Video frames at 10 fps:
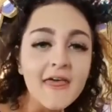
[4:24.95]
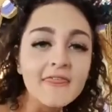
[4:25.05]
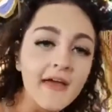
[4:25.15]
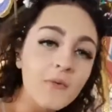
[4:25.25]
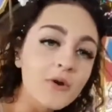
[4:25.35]

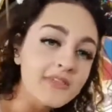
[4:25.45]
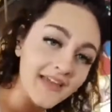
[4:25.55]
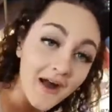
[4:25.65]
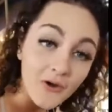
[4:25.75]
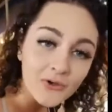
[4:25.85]
they will
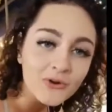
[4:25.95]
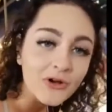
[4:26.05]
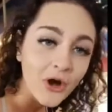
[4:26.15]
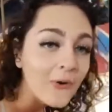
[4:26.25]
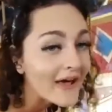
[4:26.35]
tell you to
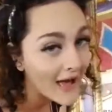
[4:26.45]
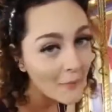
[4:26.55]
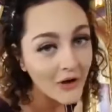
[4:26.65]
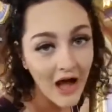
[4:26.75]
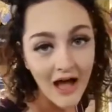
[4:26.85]
go to
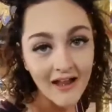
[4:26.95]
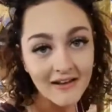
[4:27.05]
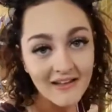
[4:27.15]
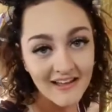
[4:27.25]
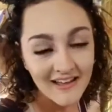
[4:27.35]

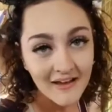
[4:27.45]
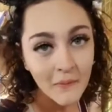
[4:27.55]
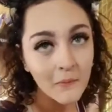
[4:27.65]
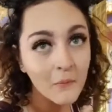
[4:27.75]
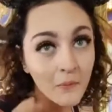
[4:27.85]
Epcot,